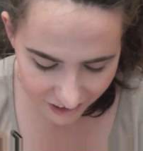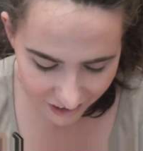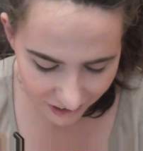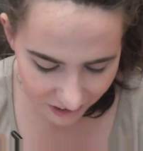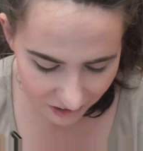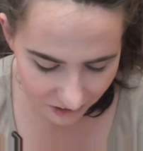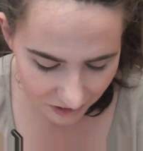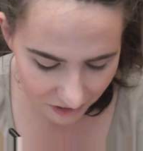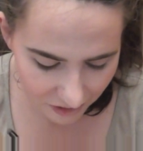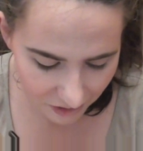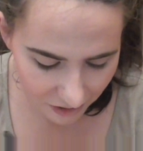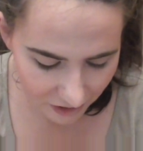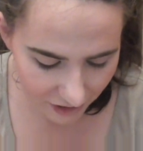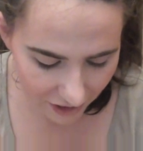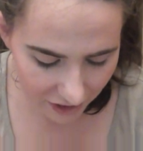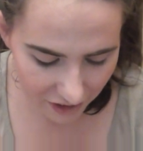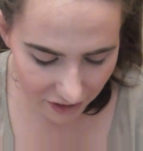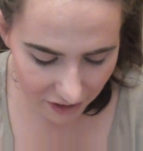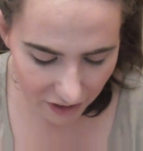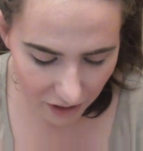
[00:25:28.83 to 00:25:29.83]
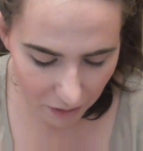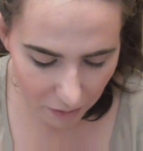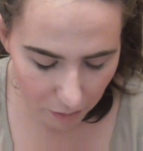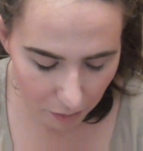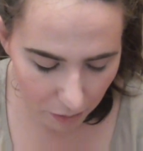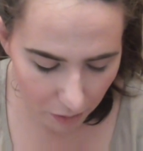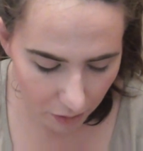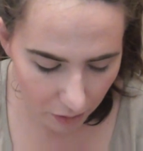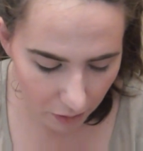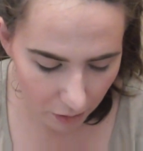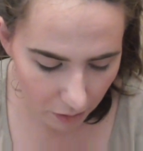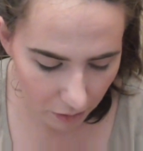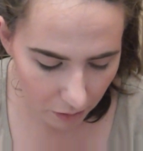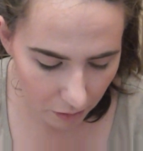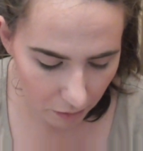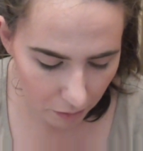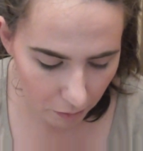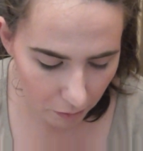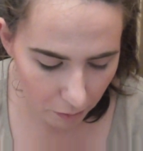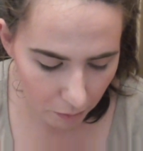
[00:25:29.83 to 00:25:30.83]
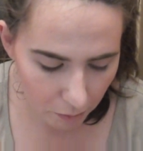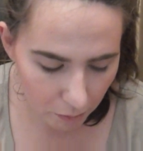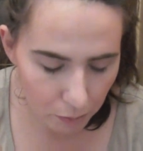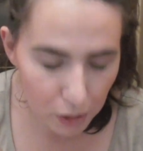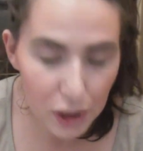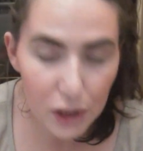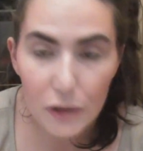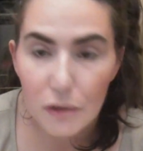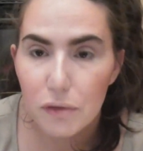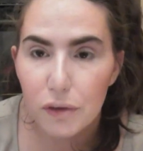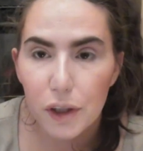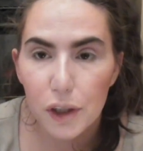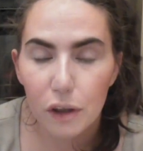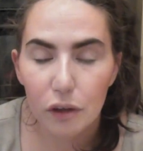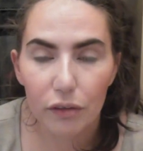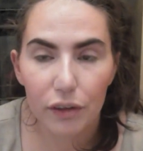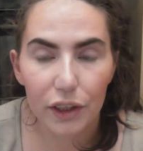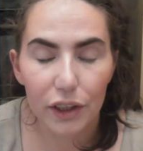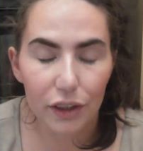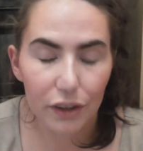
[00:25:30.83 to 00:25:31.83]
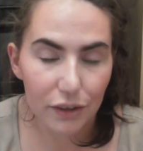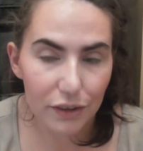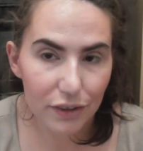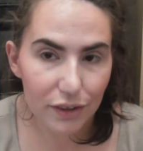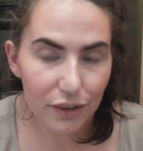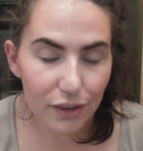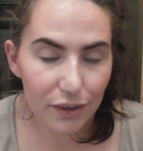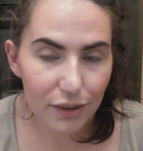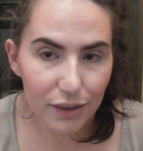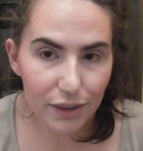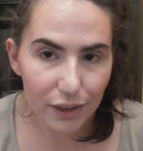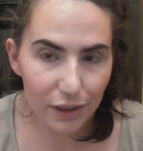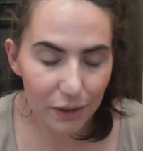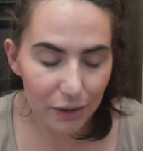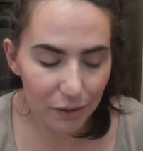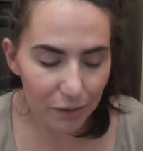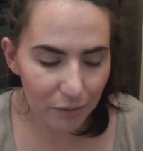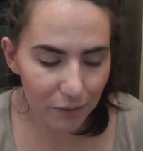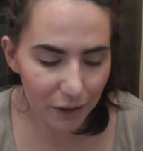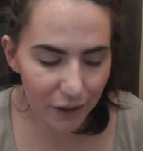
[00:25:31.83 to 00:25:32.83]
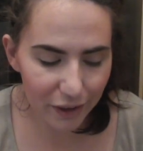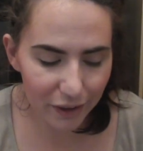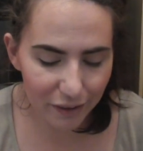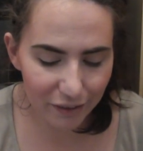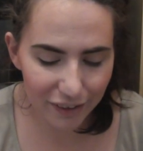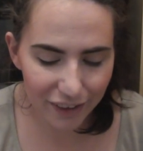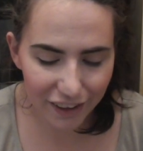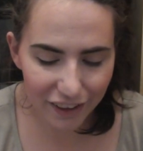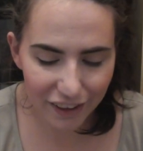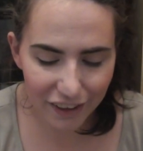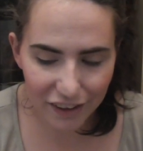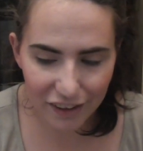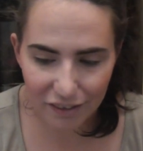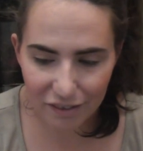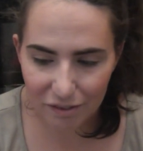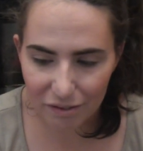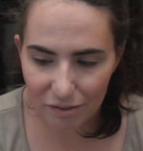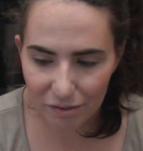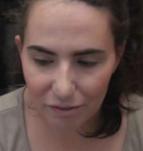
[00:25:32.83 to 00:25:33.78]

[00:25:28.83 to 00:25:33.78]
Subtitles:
those looks ended up being fail videos, so we're gonna,